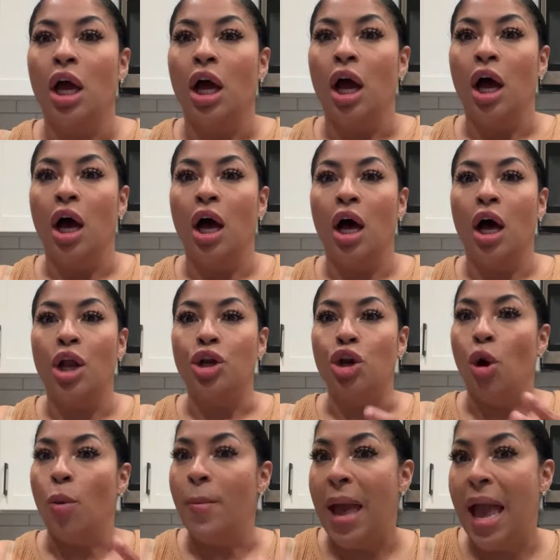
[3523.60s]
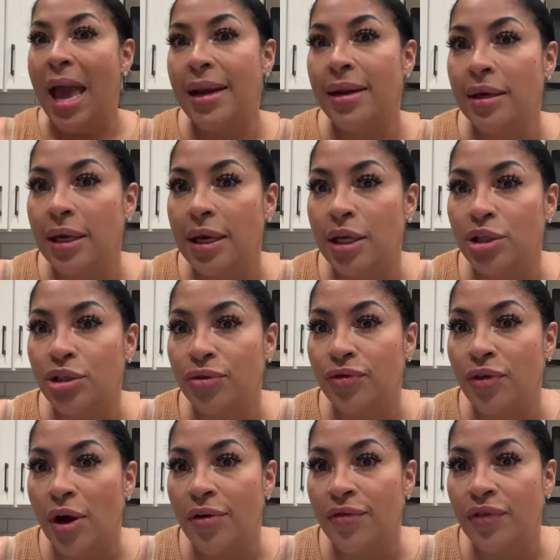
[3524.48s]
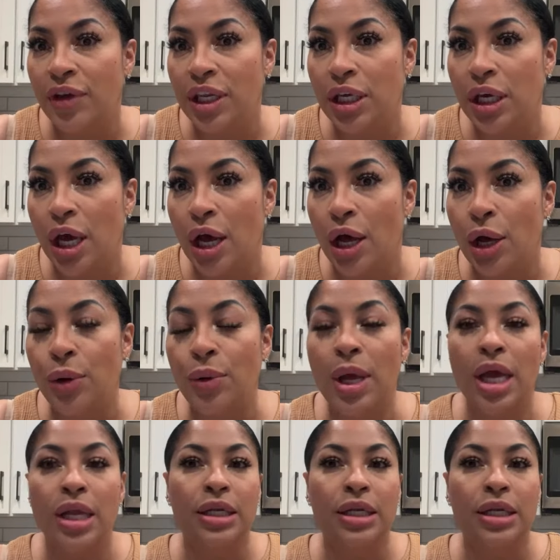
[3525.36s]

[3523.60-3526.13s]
a nomadic introvert video.